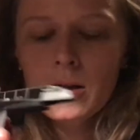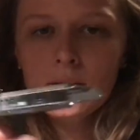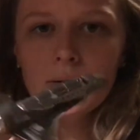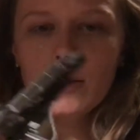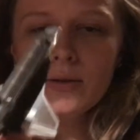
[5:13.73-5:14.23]

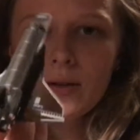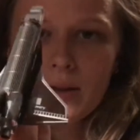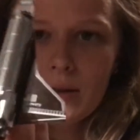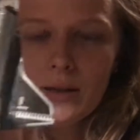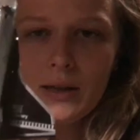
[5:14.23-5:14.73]
So as you
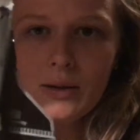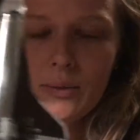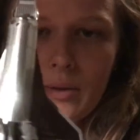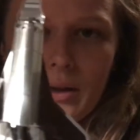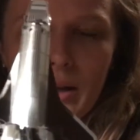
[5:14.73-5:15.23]
can see, it's
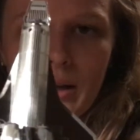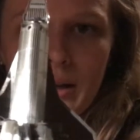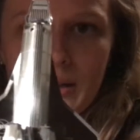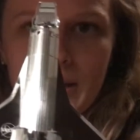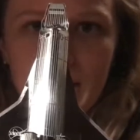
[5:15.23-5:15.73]
really
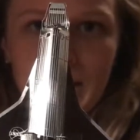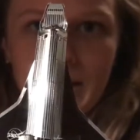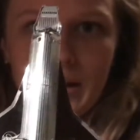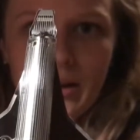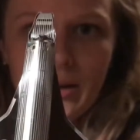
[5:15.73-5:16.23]
nicely
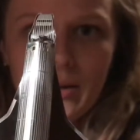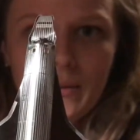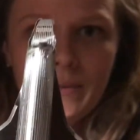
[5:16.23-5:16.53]
detailed.